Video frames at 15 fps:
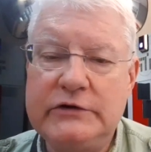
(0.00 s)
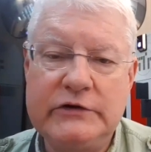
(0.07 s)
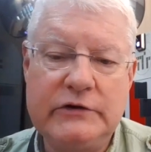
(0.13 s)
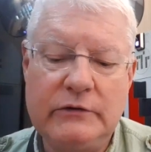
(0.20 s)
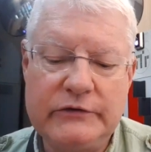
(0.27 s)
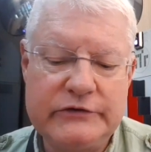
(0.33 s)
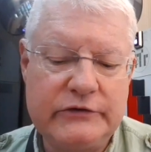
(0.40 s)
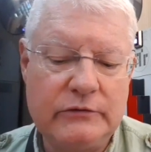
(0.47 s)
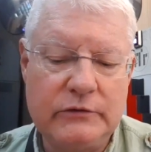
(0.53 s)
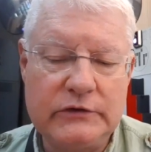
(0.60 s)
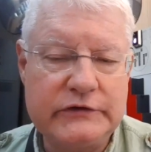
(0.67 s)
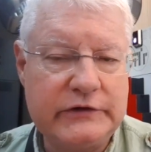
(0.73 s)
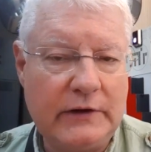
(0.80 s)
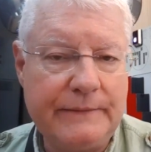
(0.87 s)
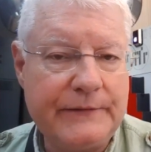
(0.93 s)
She's always doing
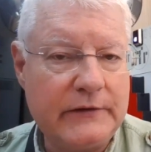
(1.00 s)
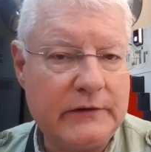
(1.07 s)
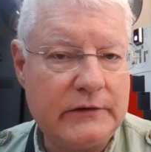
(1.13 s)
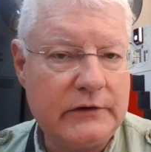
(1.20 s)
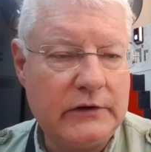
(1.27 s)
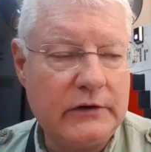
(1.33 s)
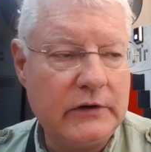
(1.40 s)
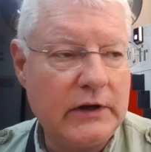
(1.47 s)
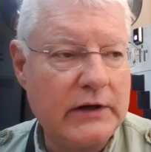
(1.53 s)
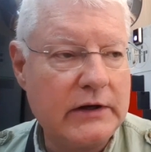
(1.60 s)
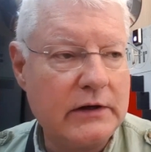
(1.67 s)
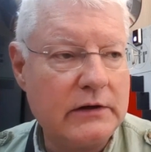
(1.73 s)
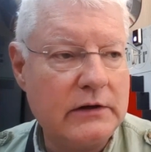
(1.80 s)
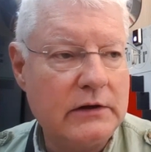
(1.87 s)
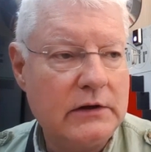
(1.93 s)
something, you know. I
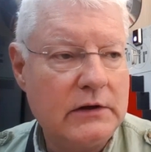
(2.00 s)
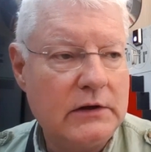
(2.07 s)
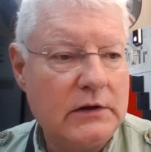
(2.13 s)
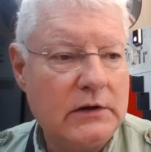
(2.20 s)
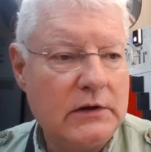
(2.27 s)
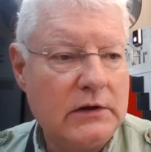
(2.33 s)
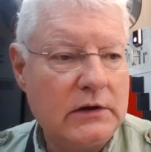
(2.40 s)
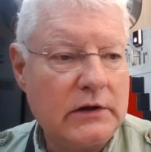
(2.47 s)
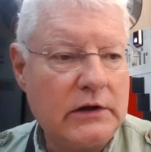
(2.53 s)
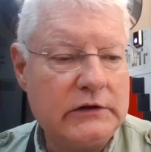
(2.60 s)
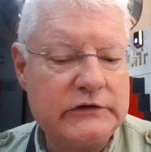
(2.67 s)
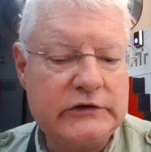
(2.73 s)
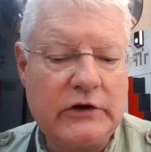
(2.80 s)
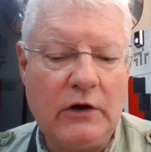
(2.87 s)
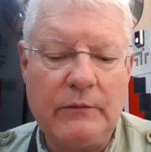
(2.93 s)

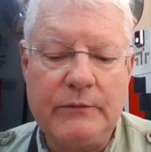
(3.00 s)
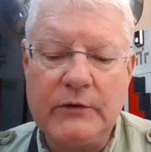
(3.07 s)
can scope.